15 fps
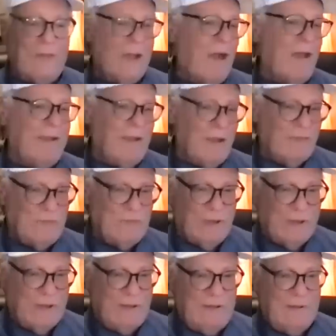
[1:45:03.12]
then I got
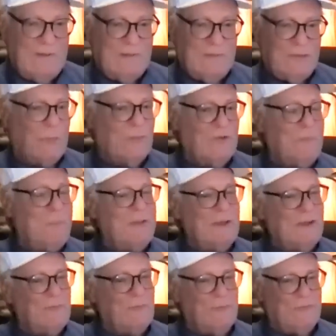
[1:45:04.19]
sick. So it's been
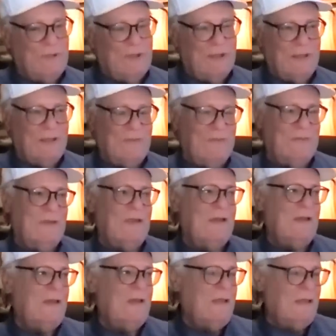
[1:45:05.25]
interesting.
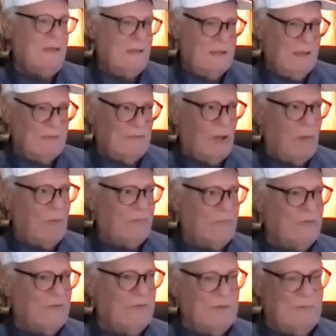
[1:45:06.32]
It's almost
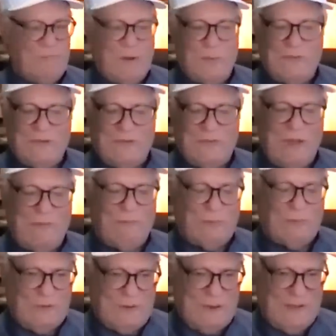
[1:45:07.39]
as if there was this effort
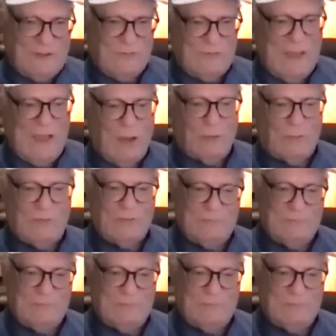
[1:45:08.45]
to take us out,